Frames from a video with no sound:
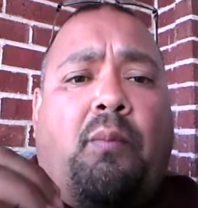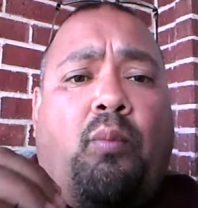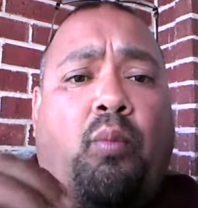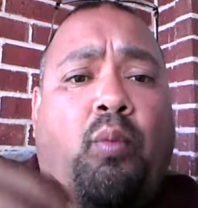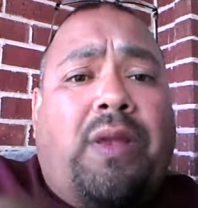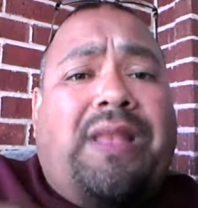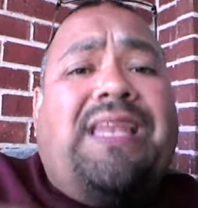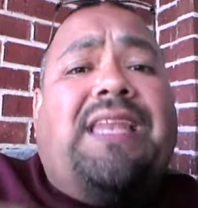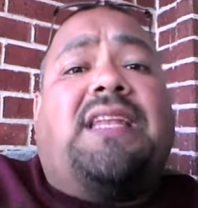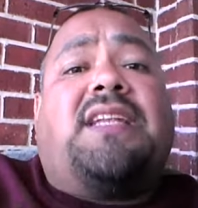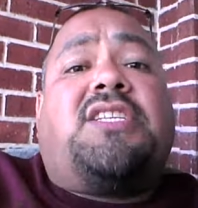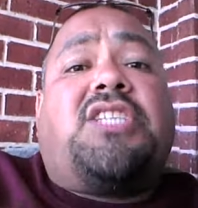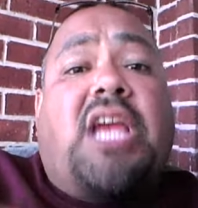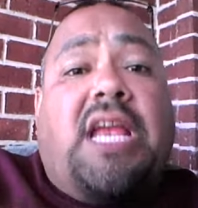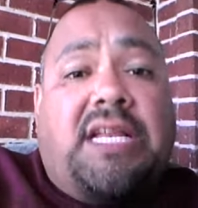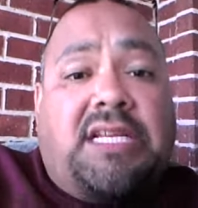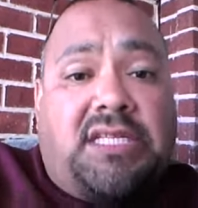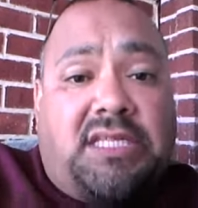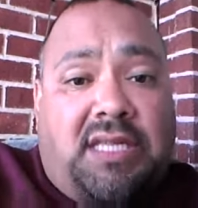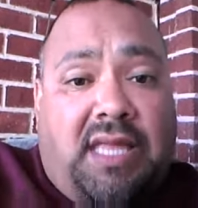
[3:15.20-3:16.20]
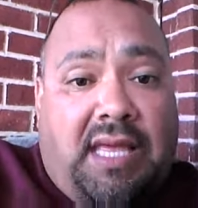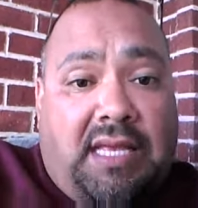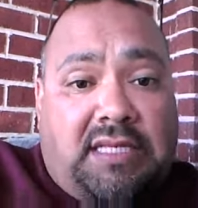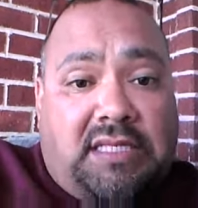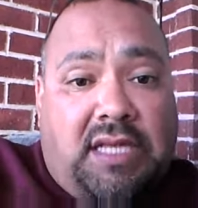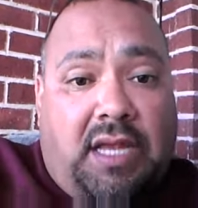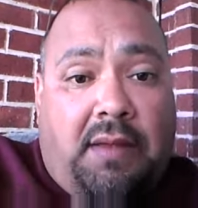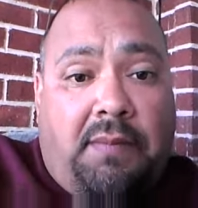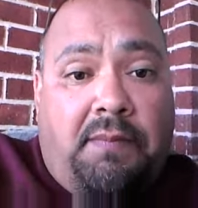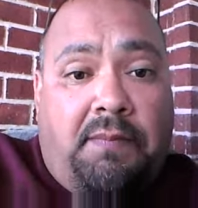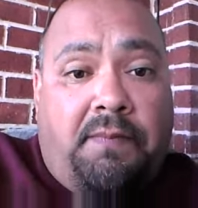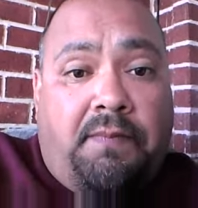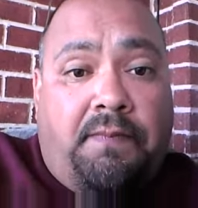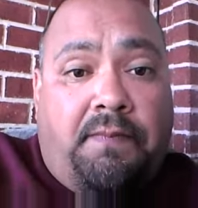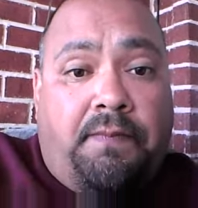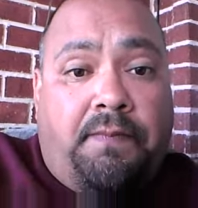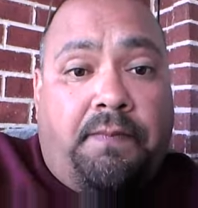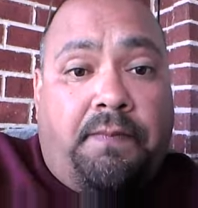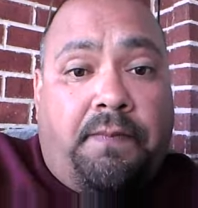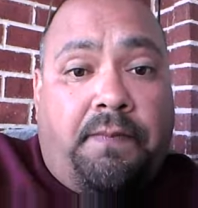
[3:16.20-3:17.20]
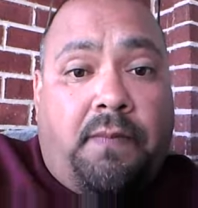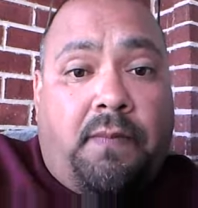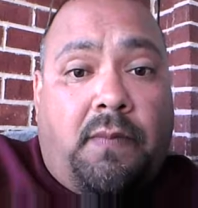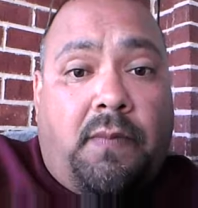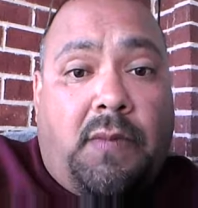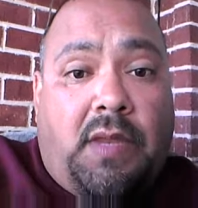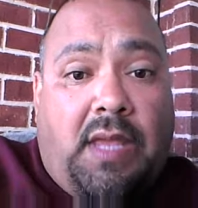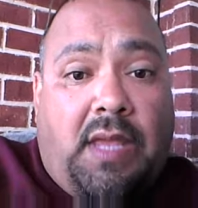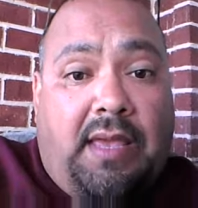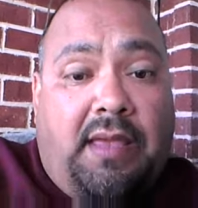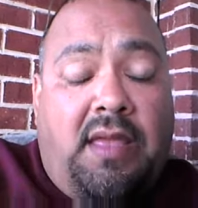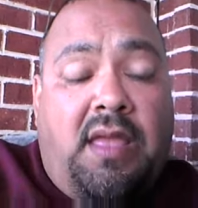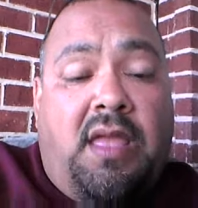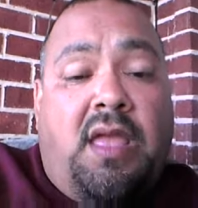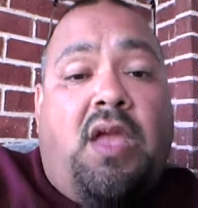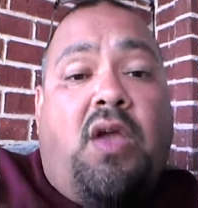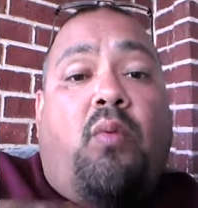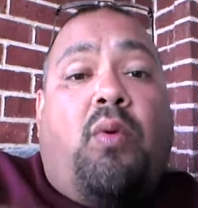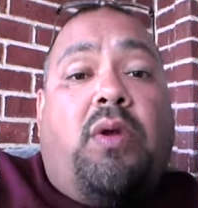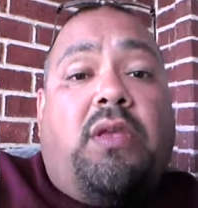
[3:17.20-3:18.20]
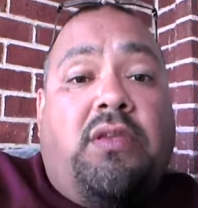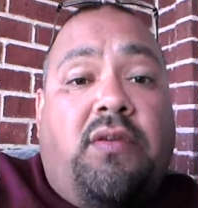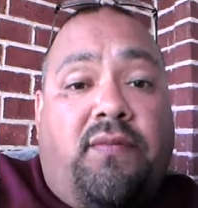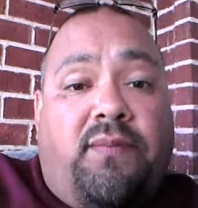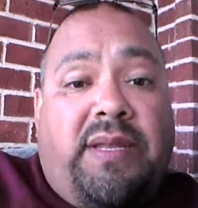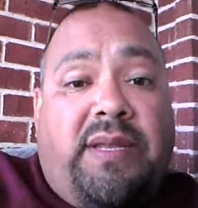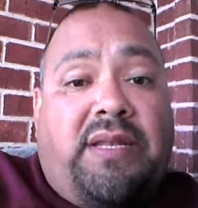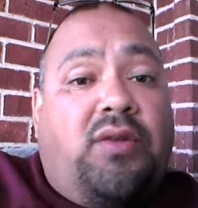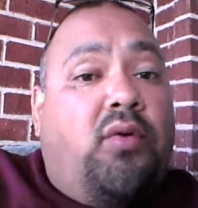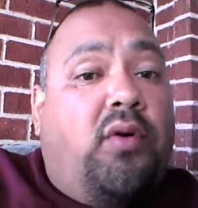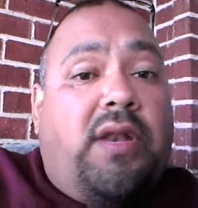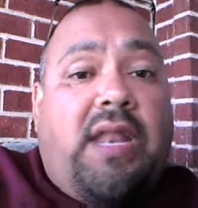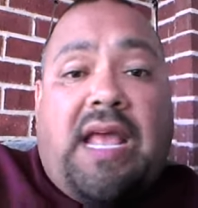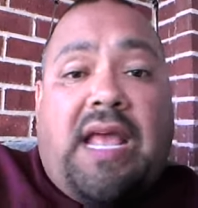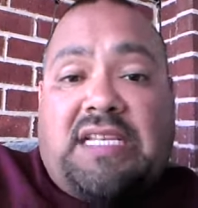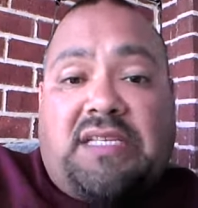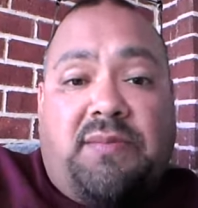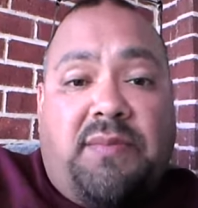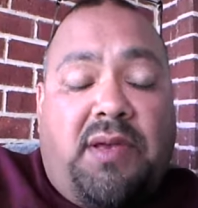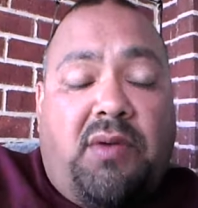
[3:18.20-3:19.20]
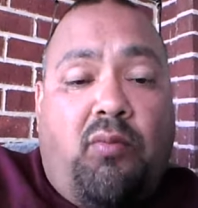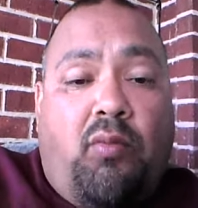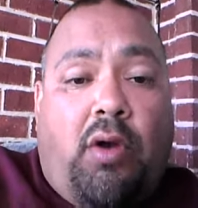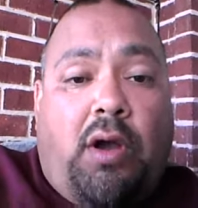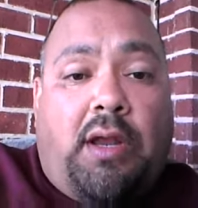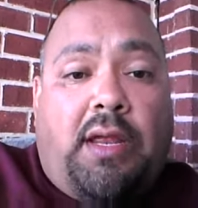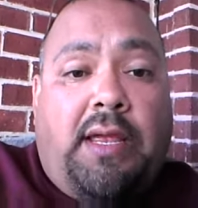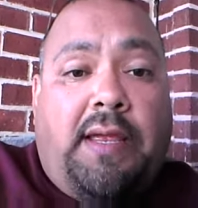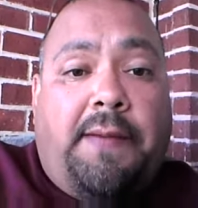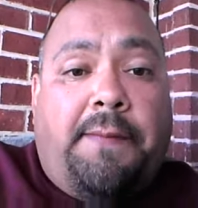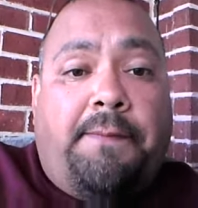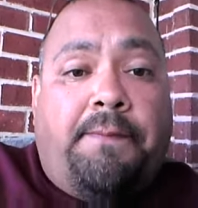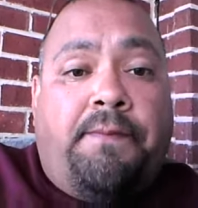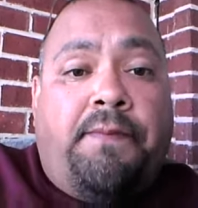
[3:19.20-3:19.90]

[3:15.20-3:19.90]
We need to change things up. Okay? What you've been doing hasn't been working.